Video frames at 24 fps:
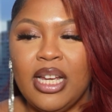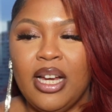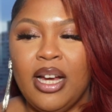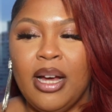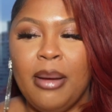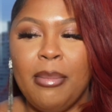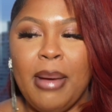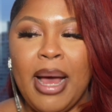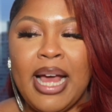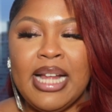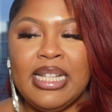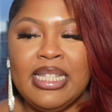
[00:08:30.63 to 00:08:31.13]

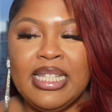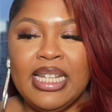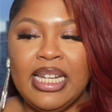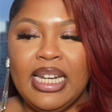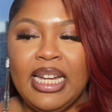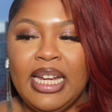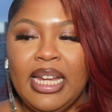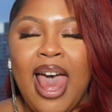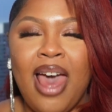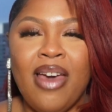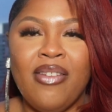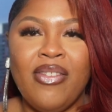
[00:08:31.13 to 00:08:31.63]
I
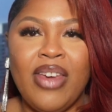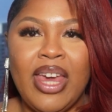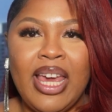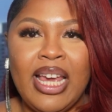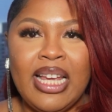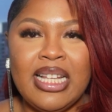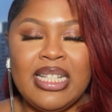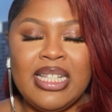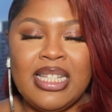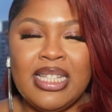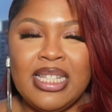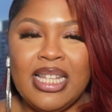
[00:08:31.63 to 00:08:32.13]
didn't have
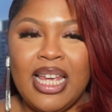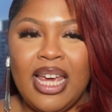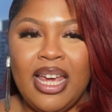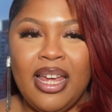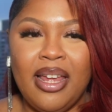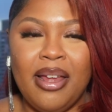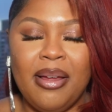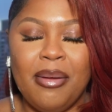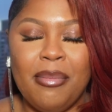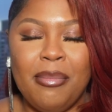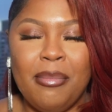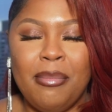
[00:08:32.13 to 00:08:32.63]
a
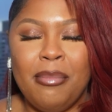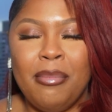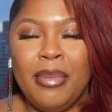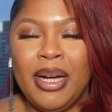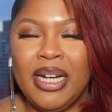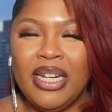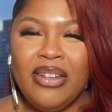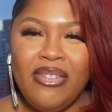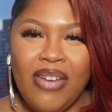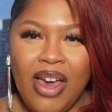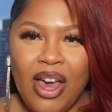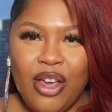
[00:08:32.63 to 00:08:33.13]
set
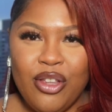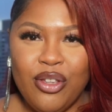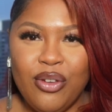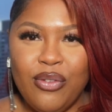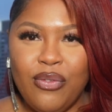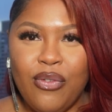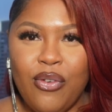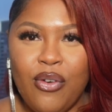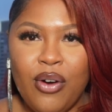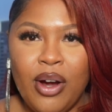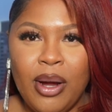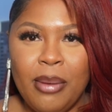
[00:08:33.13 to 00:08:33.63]
money value
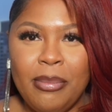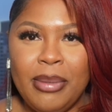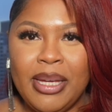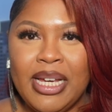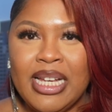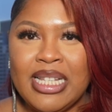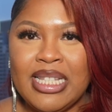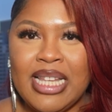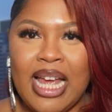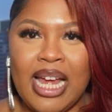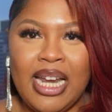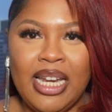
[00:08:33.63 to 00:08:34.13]
for it
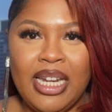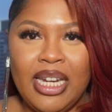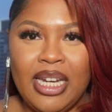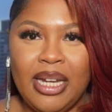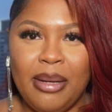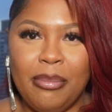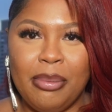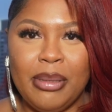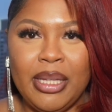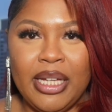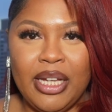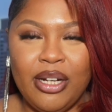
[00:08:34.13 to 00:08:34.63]
because I
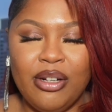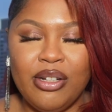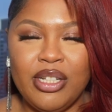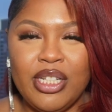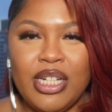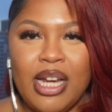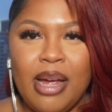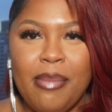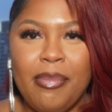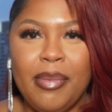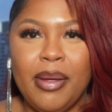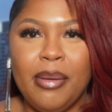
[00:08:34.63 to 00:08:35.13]
didn't plan on
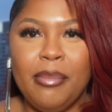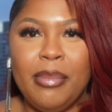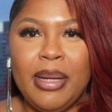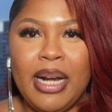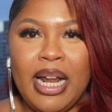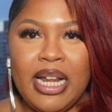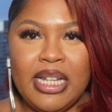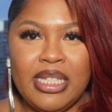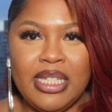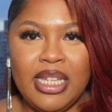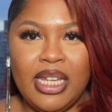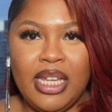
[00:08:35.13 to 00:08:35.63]
shopping, but
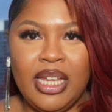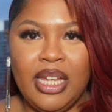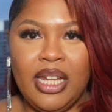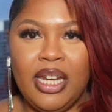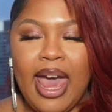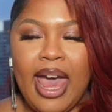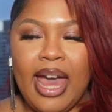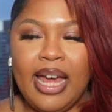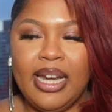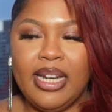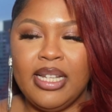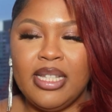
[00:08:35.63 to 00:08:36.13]
I did
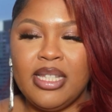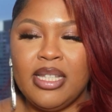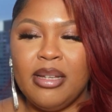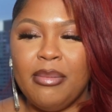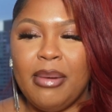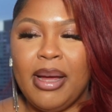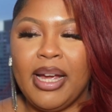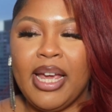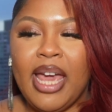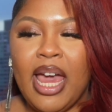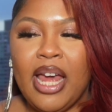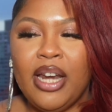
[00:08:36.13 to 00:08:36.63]
add it to
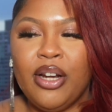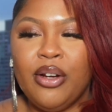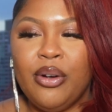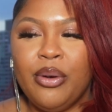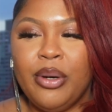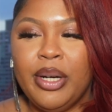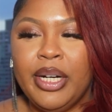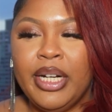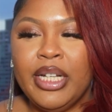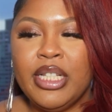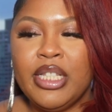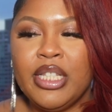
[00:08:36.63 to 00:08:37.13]
my
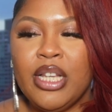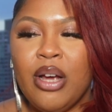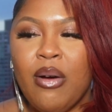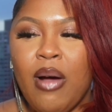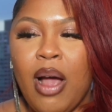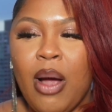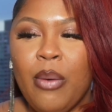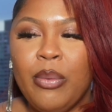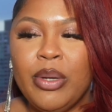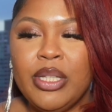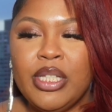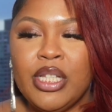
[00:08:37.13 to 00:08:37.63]
category. So
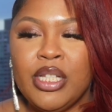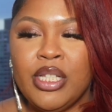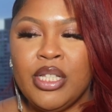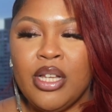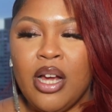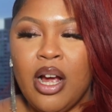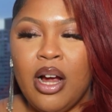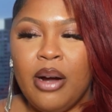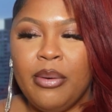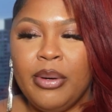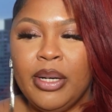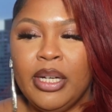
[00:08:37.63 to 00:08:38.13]
I went to
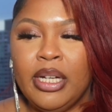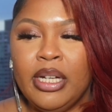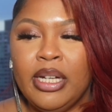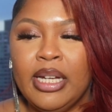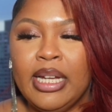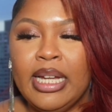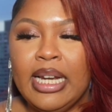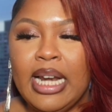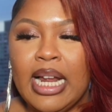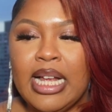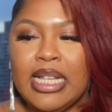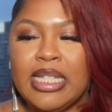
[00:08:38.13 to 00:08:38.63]

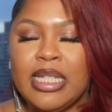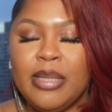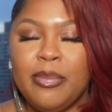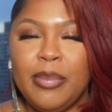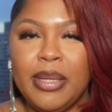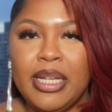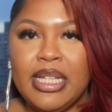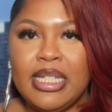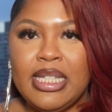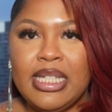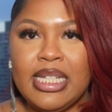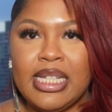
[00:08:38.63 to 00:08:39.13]
Zara and I
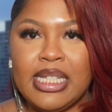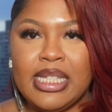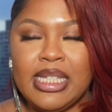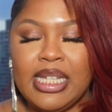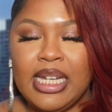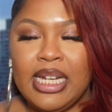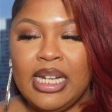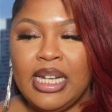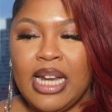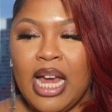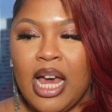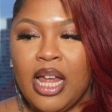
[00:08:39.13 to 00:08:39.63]
spent
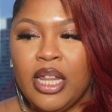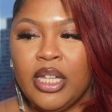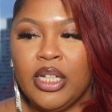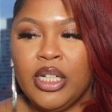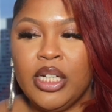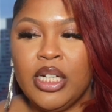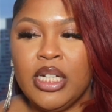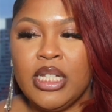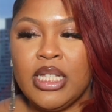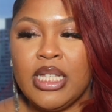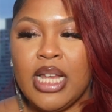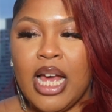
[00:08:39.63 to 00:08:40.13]

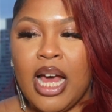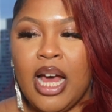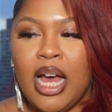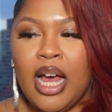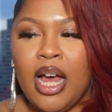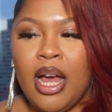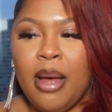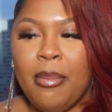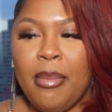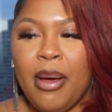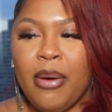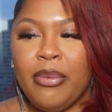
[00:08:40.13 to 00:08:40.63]
$16.
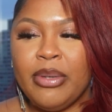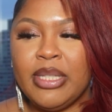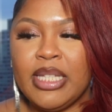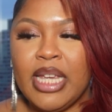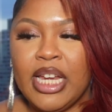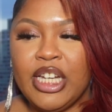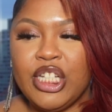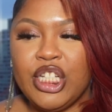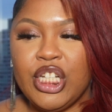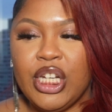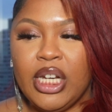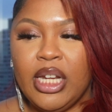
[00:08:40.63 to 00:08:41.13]
I went to
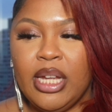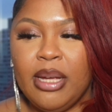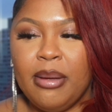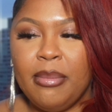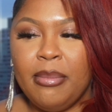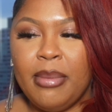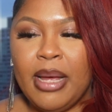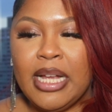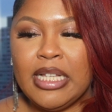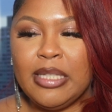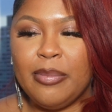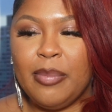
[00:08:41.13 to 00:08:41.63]

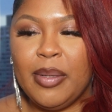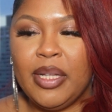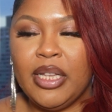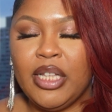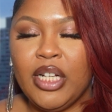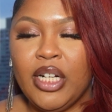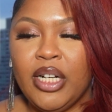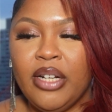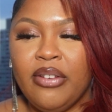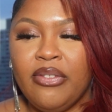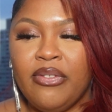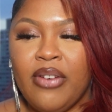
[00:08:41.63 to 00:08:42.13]
H&M, I spent
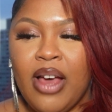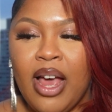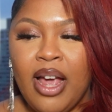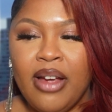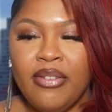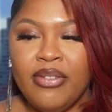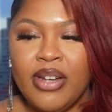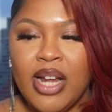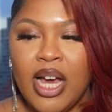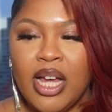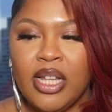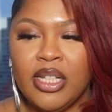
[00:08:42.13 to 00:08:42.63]

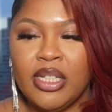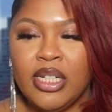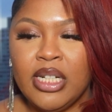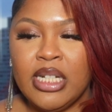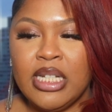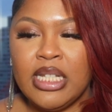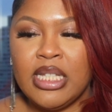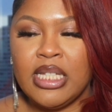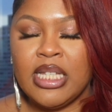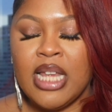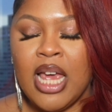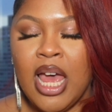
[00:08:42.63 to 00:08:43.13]

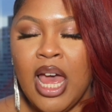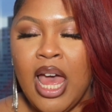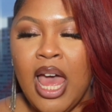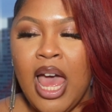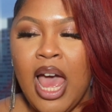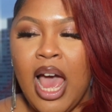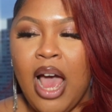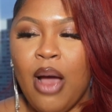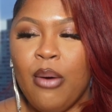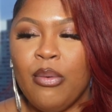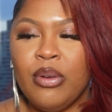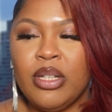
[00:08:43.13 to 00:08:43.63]
$35.
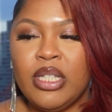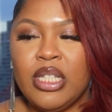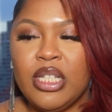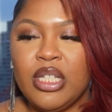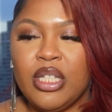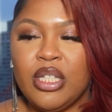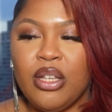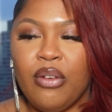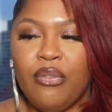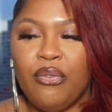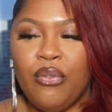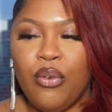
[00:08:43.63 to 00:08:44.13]
I went to
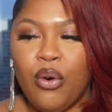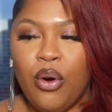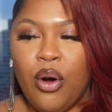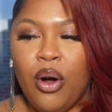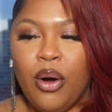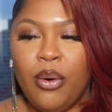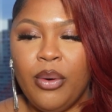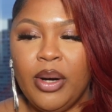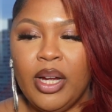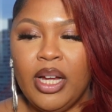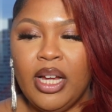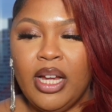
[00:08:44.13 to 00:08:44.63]

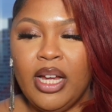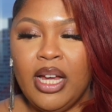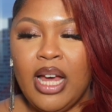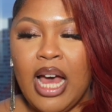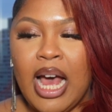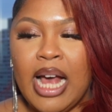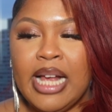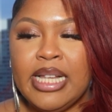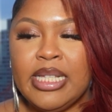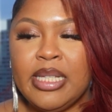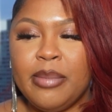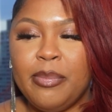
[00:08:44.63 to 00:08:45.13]
Sephora,
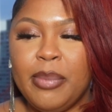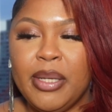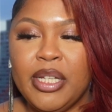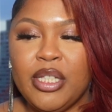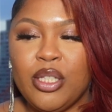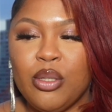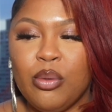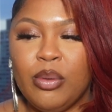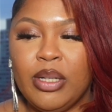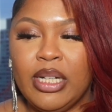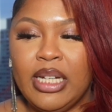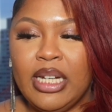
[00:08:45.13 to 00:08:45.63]
I spent
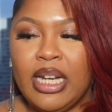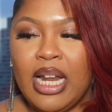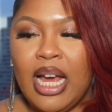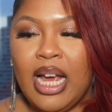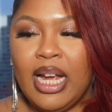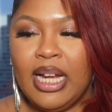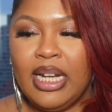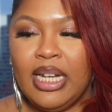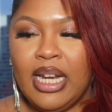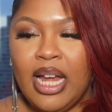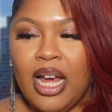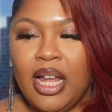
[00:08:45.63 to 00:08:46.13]

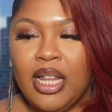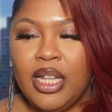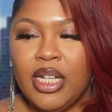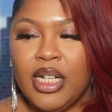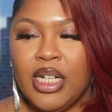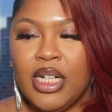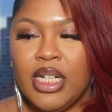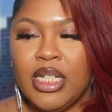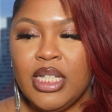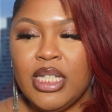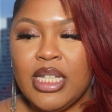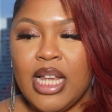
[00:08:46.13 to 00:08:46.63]

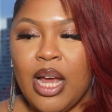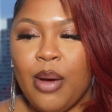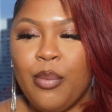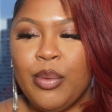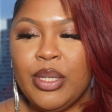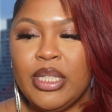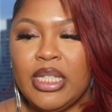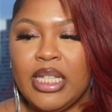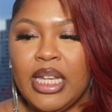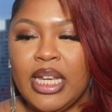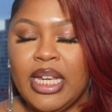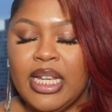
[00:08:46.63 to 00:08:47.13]
$29. I
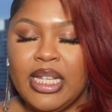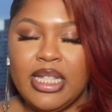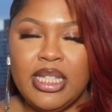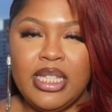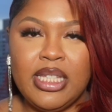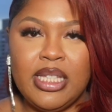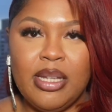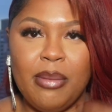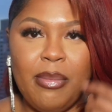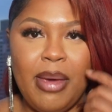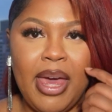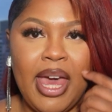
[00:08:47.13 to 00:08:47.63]
went to
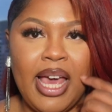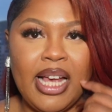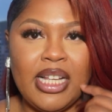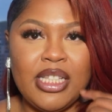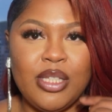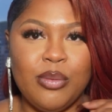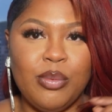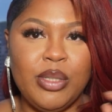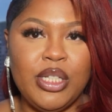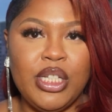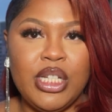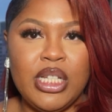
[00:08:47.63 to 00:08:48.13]

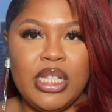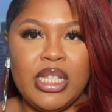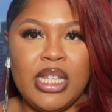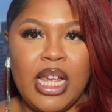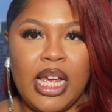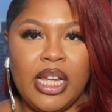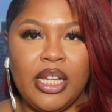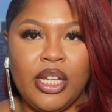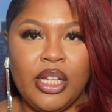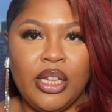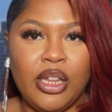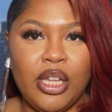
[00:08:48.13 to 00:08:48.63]
Instamax, which is
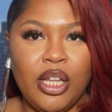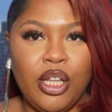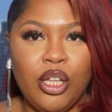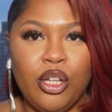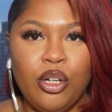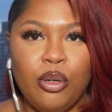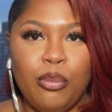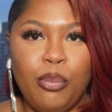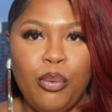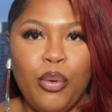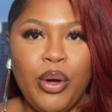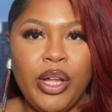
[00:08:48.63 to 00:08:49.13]
like the
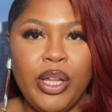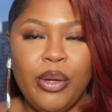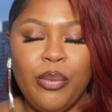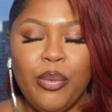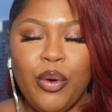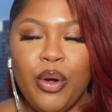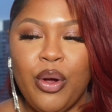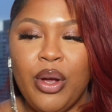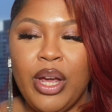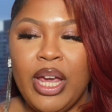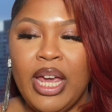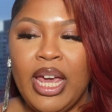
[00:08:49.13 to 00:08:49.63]
little
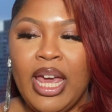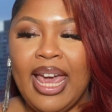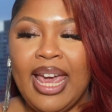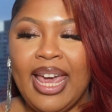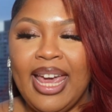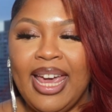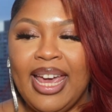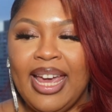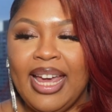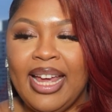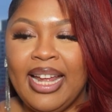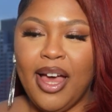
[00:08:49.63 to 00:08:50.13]
Polaroid,
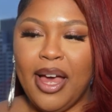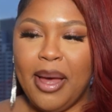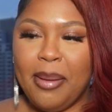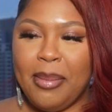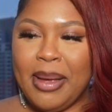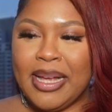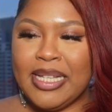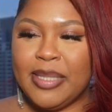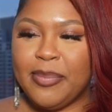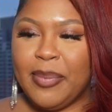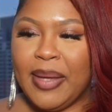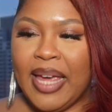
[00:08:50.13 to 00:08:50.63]
and
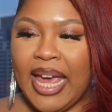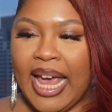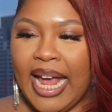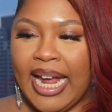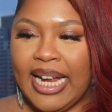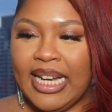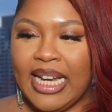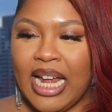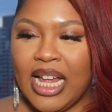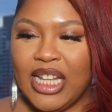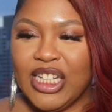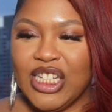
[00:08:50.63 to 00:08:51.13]
I spent
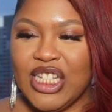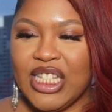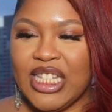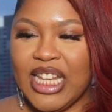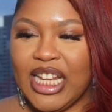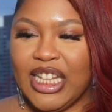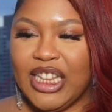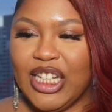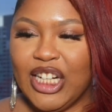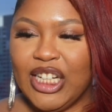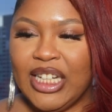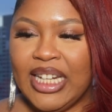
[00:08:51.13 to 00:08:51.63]

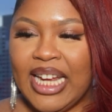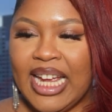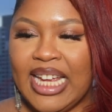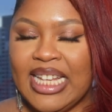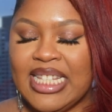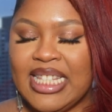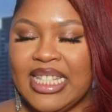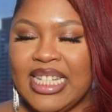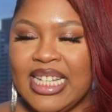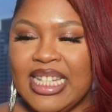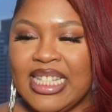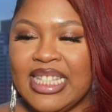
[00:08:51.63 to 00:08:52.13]

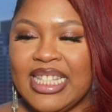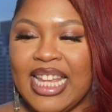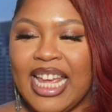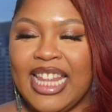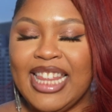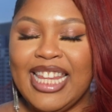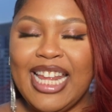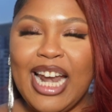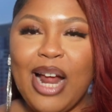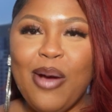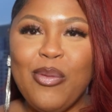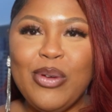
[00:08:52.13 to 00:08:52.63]
$8.38.
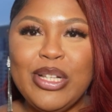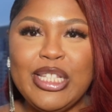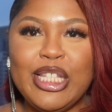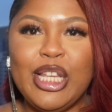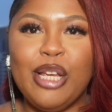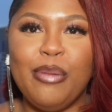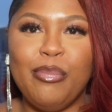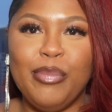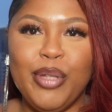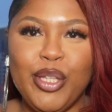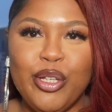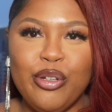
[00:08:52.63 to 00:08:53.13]
And then I went
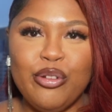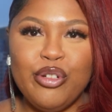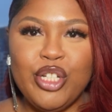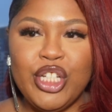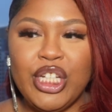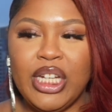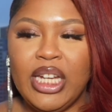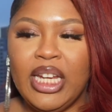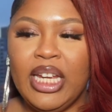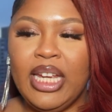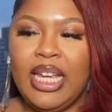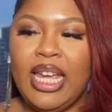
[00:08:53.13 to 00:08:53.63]
to
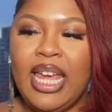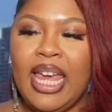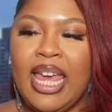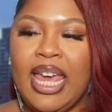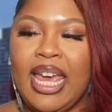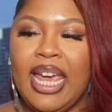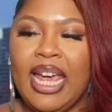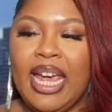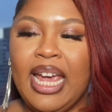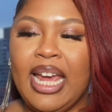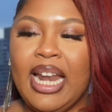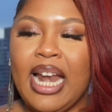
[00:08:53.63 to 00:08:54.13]
Muji
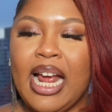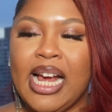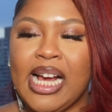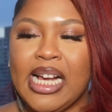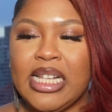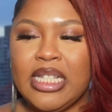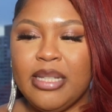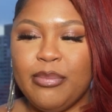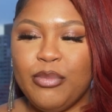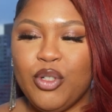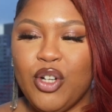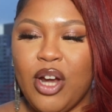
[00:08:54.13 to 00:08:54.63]
and I
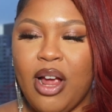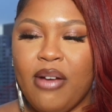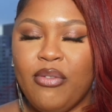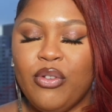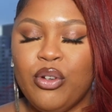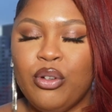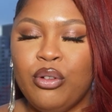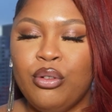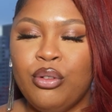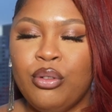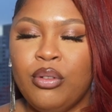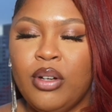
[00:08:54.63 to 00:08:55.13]
got some
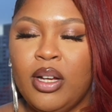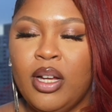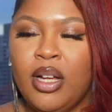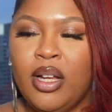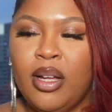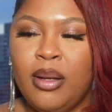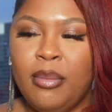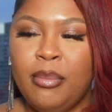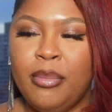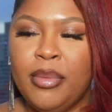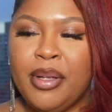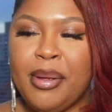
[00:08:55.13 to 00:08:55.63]
travel
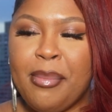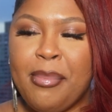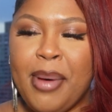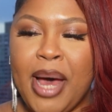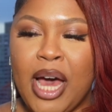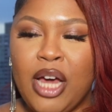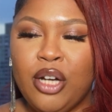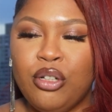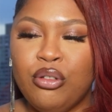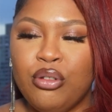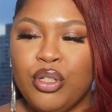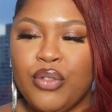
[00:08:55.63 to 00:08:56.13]

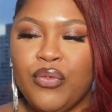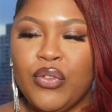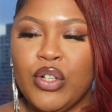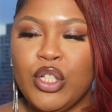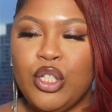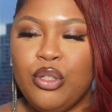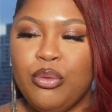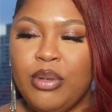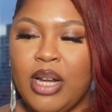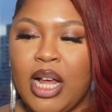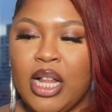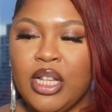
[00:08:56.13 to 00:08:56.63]
bottles for
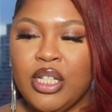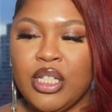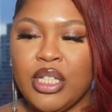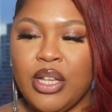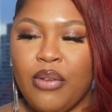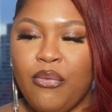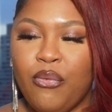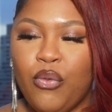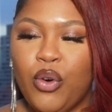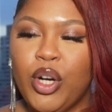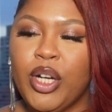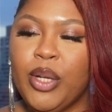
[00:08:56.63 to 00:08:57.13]

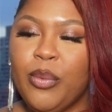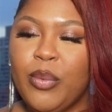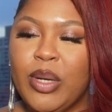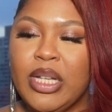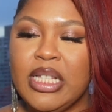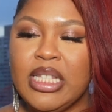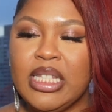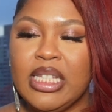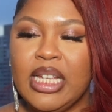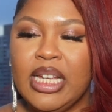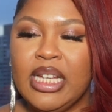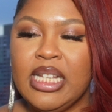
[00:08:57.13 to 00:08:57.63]

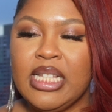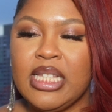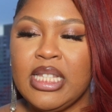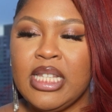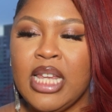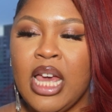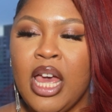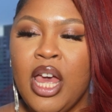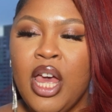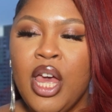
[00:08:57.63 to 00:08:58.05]
$2.41.